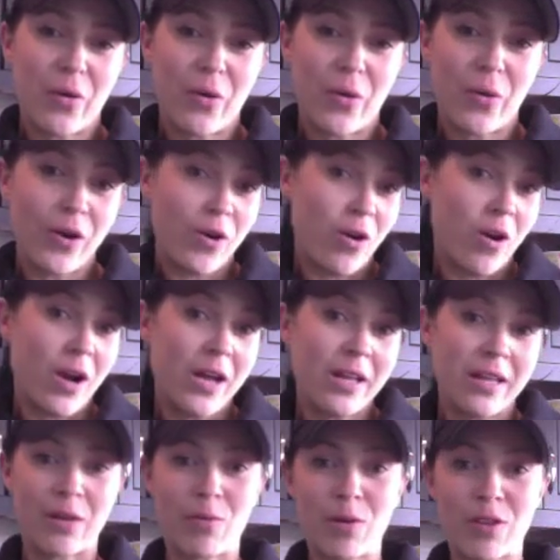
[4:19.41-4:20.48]
or not,
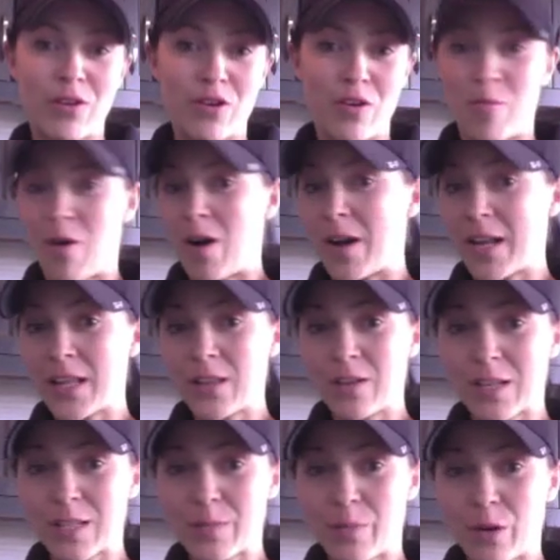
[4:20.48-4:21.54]
like whether your body
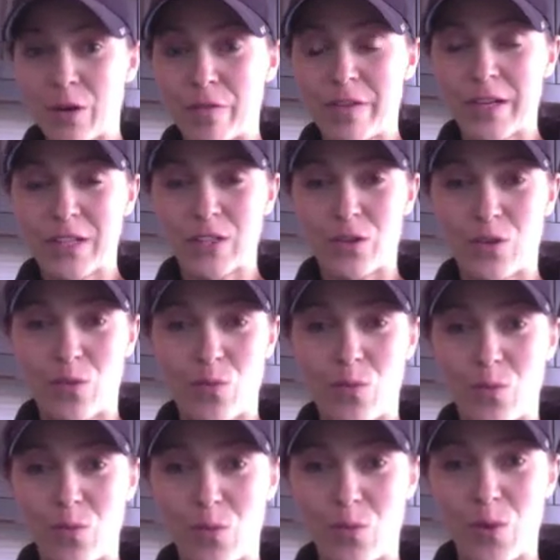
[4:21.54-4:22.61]
looks perfect or
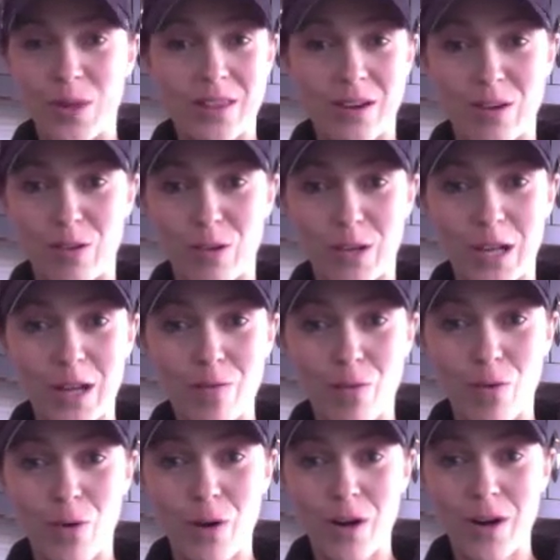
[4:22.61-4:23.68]
what they're looking
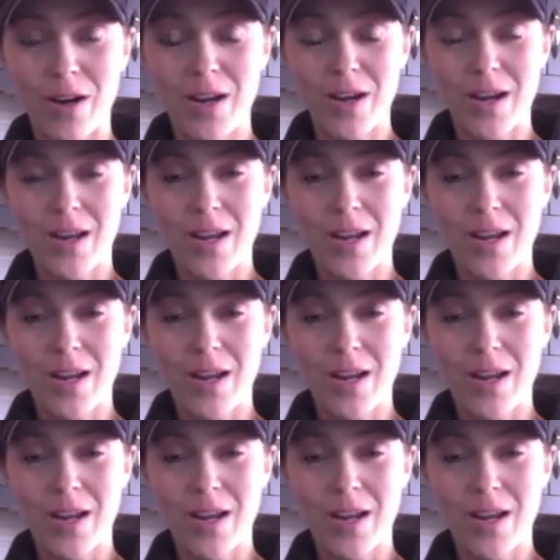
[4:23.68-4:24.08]
for,